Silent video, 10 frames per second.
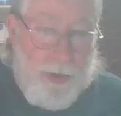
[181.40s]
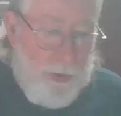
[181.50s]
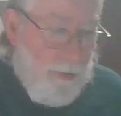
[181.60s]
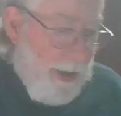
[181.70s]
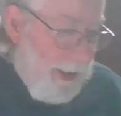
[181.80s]

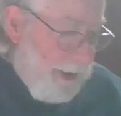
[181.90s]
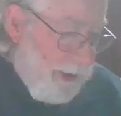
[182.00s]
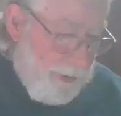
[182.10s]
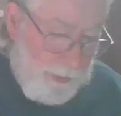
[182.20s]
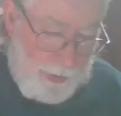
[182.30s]
dry,
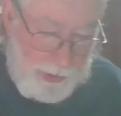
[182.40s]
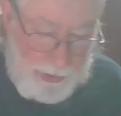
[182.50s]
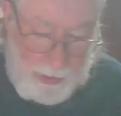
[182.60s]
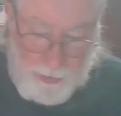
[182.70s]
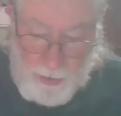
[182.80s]
and you can just
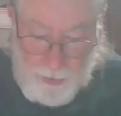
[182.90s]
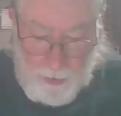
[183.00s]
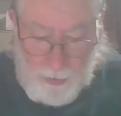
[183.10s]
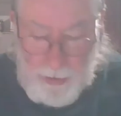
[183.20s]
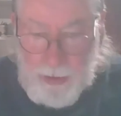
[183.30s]
set it on the
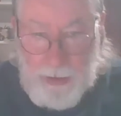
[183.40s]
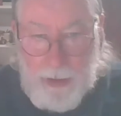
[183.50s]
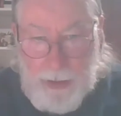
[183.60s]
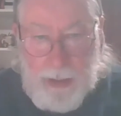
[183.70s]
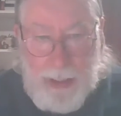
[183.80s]
lid
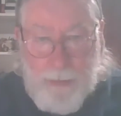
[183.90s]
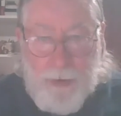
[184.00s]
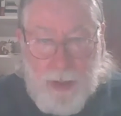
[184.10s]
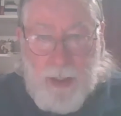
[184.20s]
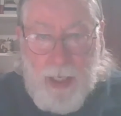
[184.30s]
that came
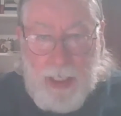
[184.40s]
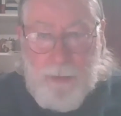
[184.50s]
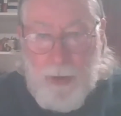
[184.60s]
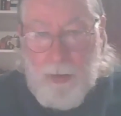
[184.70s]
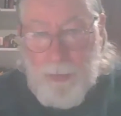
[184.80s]
with the 90
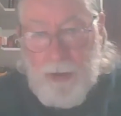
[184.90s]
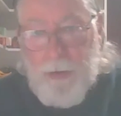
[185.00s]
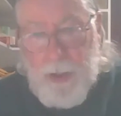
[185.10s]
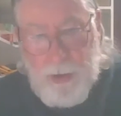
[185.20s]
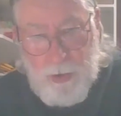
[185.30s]
millimeter
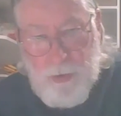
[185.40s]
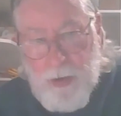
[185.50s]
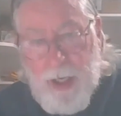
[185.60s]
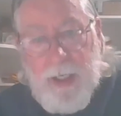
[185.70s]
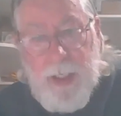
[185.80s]
dish to
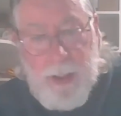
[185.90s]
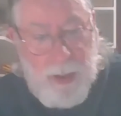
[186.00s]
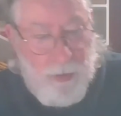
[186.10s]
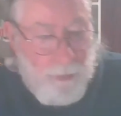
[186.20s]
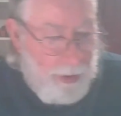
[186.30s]
dry in
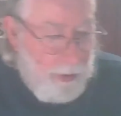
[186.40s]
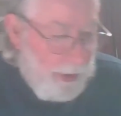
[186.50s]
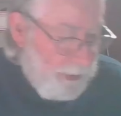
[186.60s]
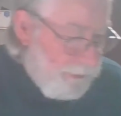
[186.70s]
indirect light.